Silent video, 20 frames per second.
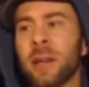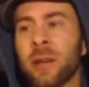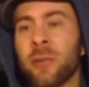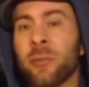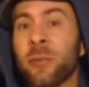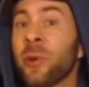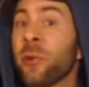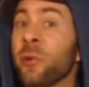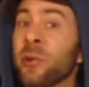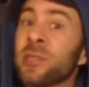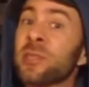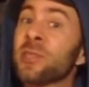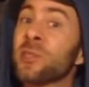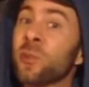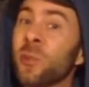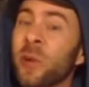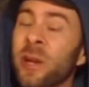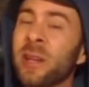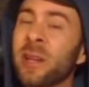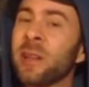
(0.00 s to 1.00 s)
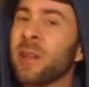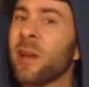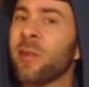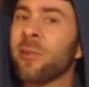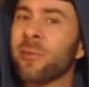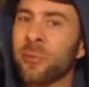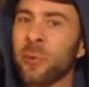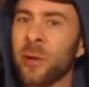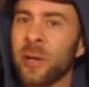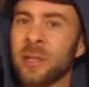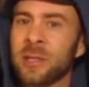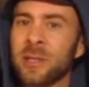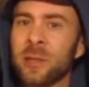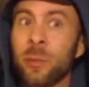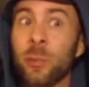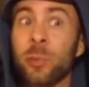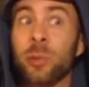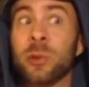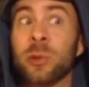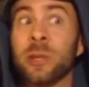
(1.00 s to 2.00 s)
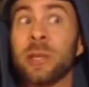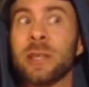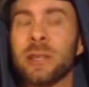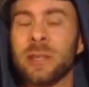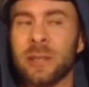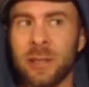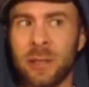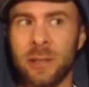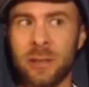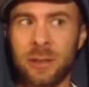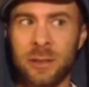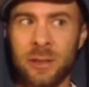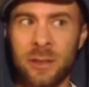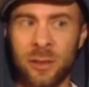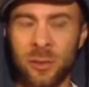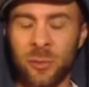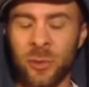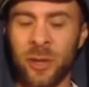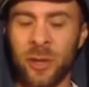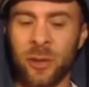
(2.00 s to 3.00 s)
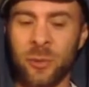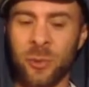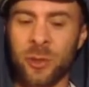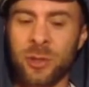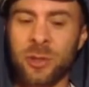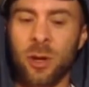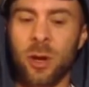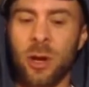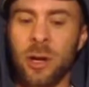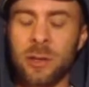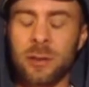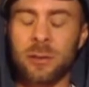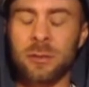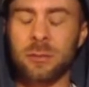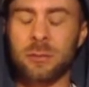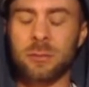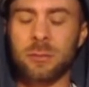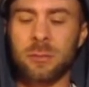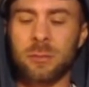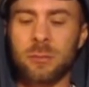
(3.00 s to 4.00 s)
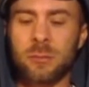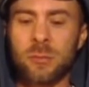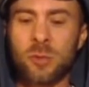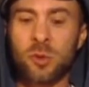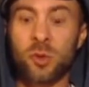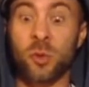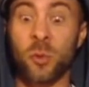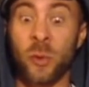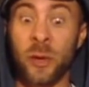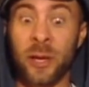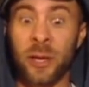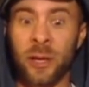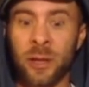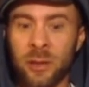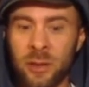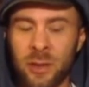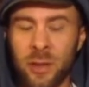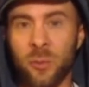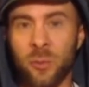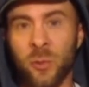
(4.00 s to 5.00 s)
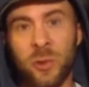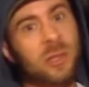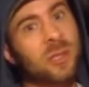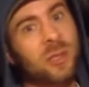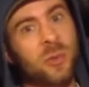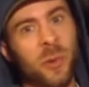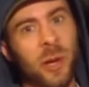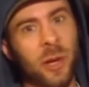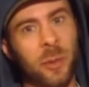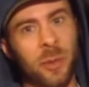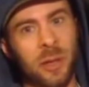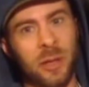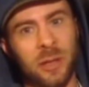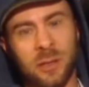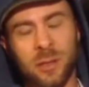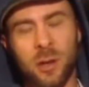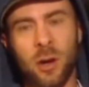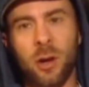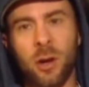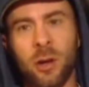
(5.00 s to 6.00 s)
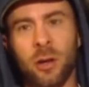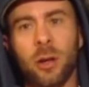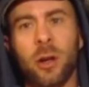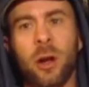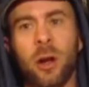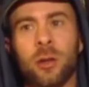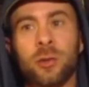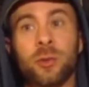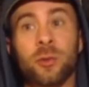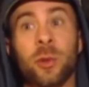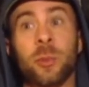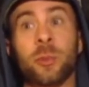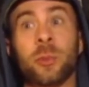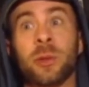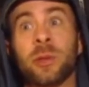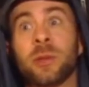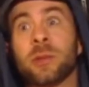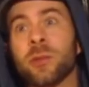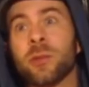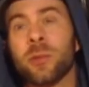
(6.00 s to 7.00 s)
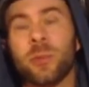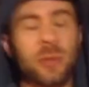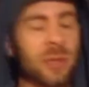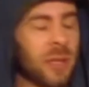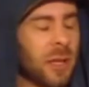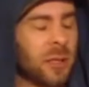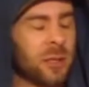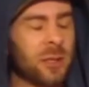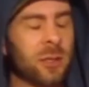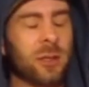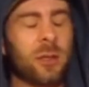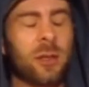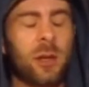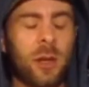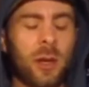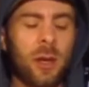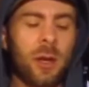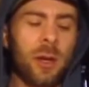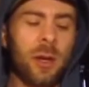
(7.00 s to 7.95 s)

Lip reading: Like if we were to swing that phrase completely in the way that we're taught, swing, like what swing means, all triplet interpretation,